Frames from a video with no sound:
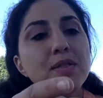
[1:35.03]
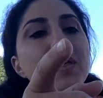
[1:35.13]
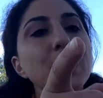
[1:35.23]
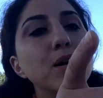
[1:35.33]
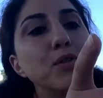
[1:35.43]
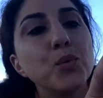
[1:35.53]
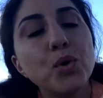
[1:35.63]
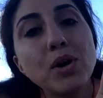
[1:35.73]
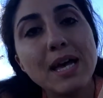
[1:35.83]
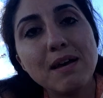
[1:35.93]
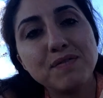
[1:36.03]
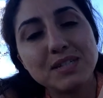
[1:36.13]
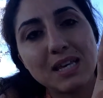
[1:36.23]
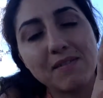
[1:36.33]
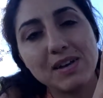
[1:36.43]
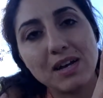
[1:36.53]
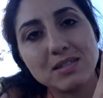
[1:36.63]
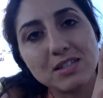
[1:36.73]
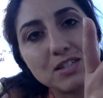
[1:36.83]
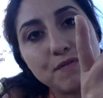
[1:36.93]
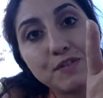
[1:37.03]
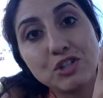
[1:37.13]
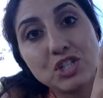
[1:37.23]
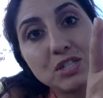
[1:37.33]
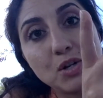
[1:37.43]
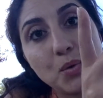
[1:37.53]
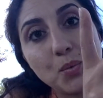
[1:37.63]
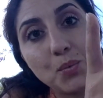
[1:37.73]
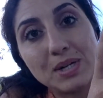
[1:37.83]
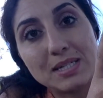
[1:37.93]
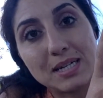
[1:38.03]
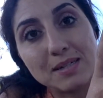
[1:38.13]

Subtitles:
There, the word if is giving us a sufficient reason.